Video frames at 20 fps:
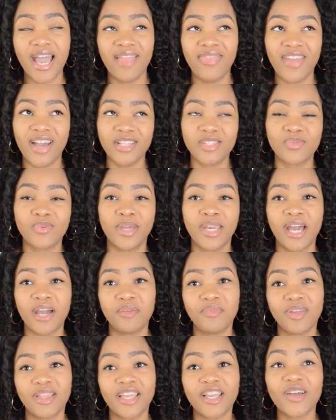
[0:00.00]
and that's when
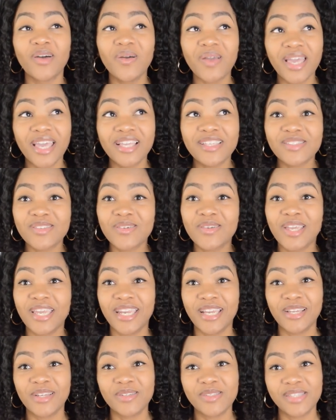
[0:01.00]
I'd be like, okay, so can
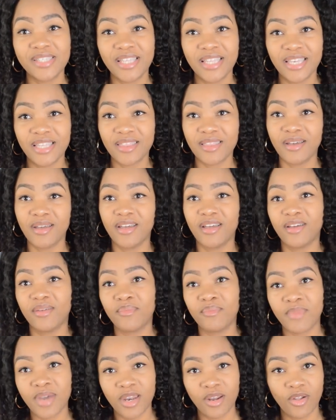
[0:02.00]
I go see like the
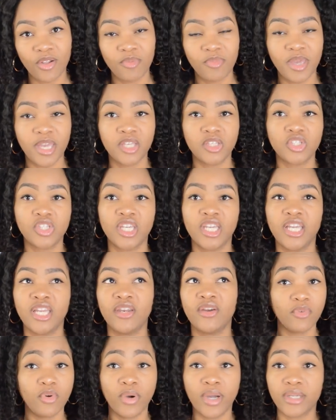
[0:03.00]
medical
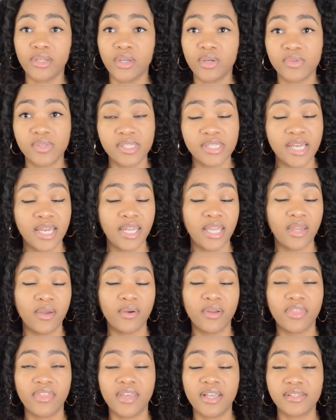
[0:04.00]
patient or I'd go study
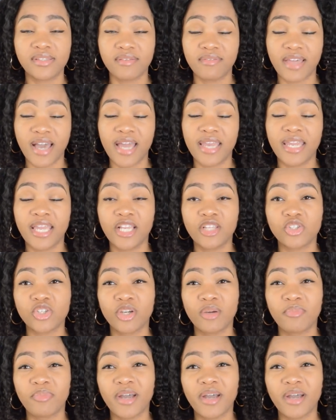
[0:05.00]
or things of that nature.